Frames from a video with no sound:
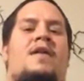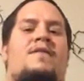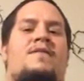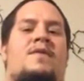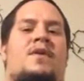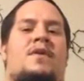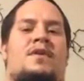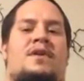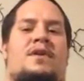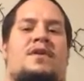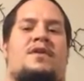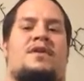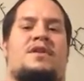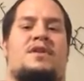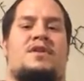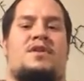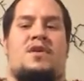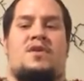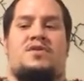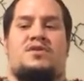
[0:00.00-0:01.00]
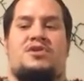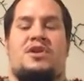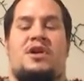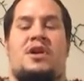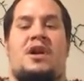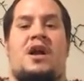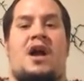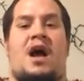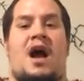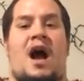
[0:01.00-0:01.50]
For your
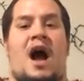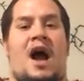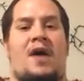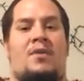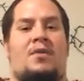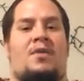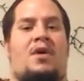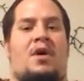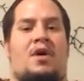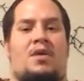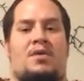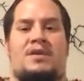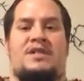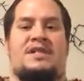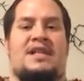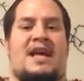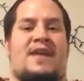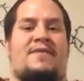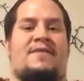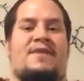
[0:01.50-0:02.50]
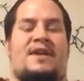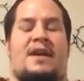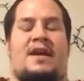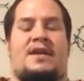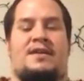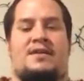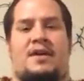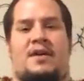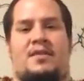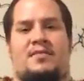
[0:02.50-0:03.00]
enclosure, I will always
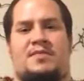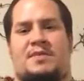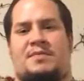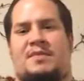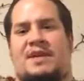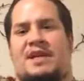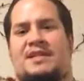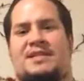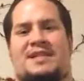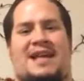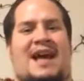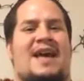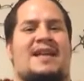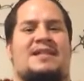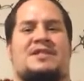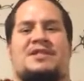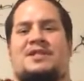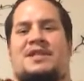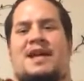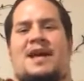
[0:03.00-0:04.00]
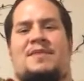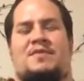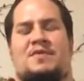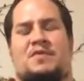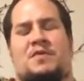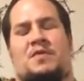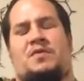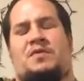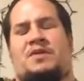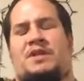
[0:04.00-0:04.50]
advocate tubs because I just
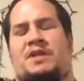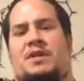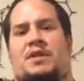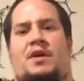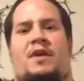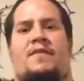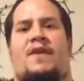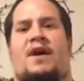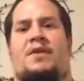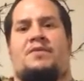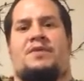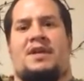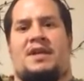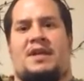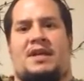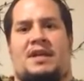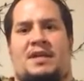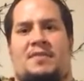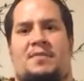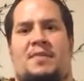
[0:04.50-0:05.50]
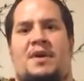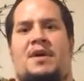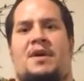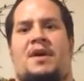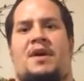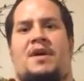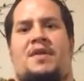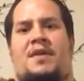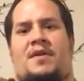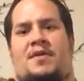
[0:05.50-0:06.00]
absolutely love how they keep.
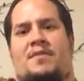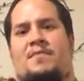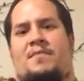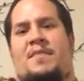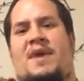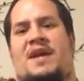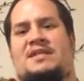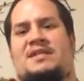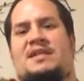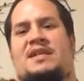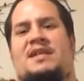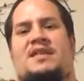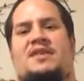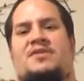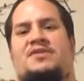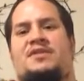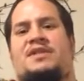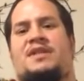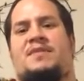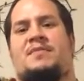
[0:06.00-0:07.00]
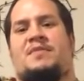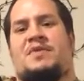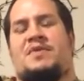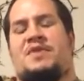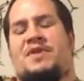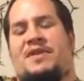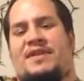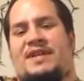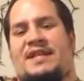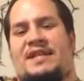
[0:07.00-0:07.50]
They're amazing, they're
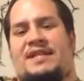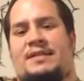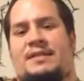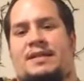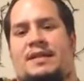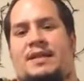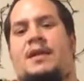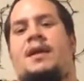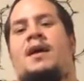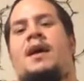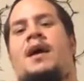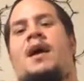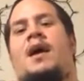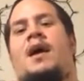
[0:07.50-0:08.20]
simple, they're easy.